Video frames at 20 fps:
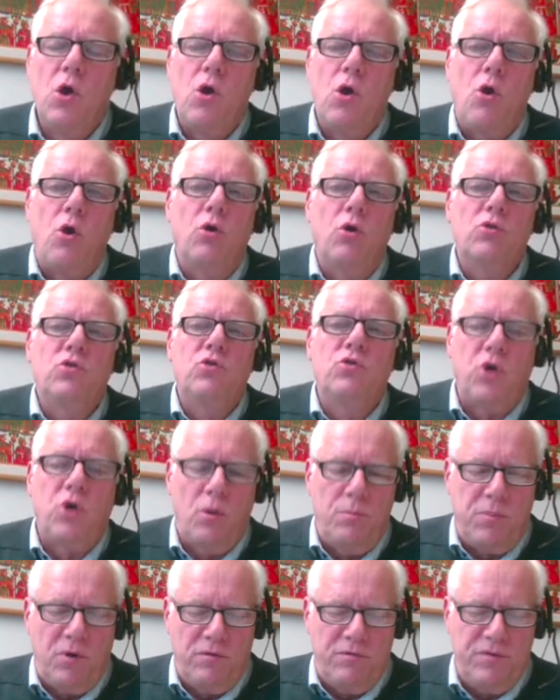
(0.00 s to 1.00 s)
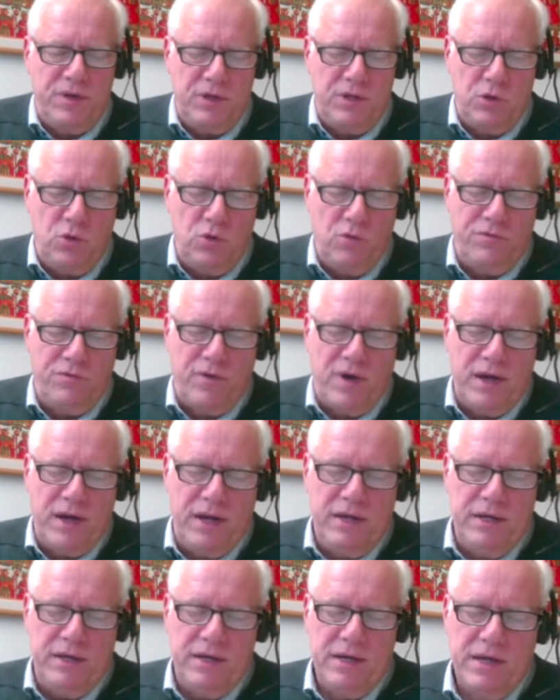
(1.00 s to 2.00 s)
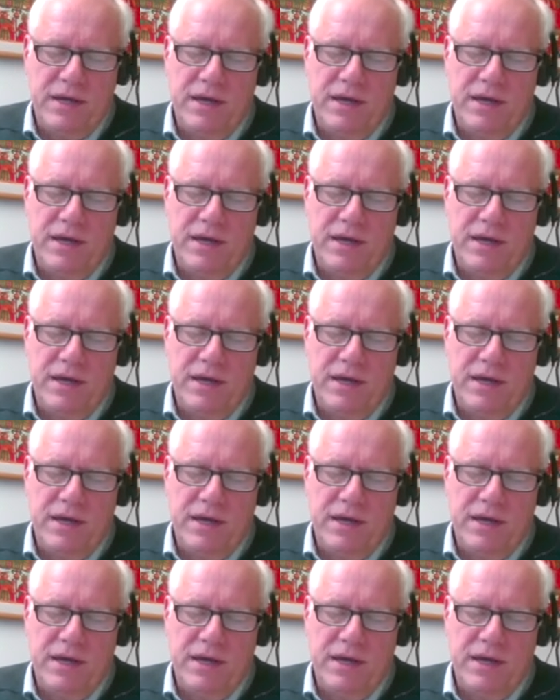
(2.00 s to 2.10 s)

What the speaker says: On top of it, you find